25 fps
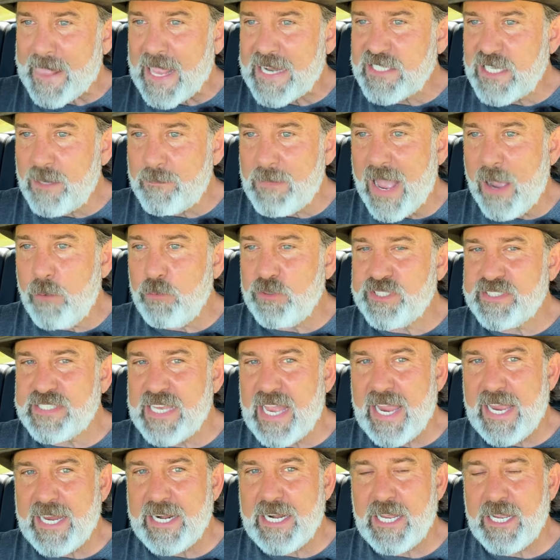Somebody was
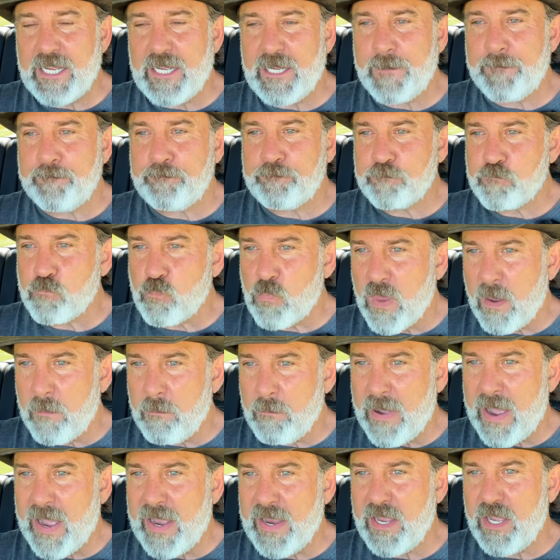saying
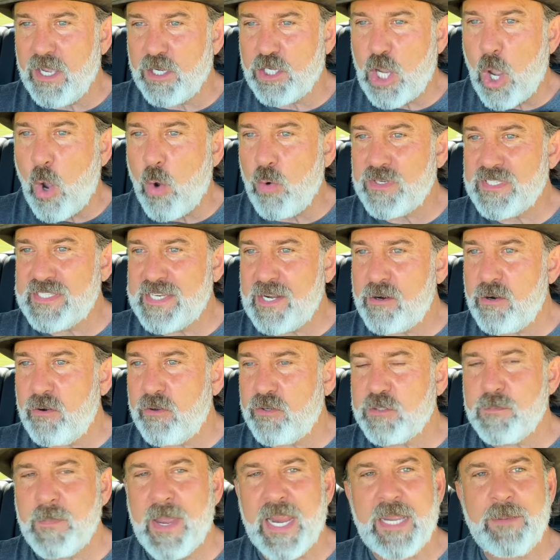my Coke
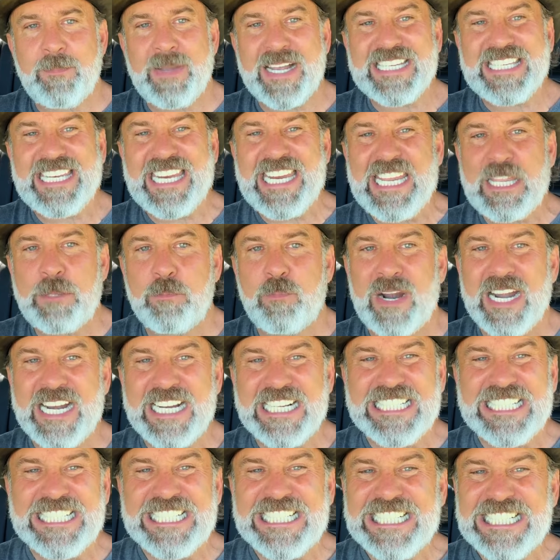Zero is making my teeth
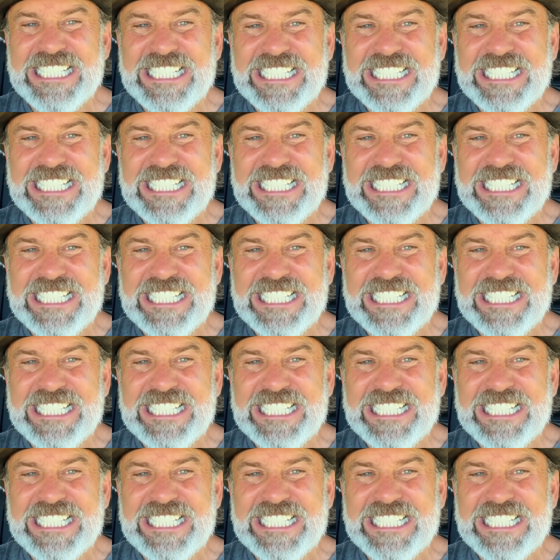brown.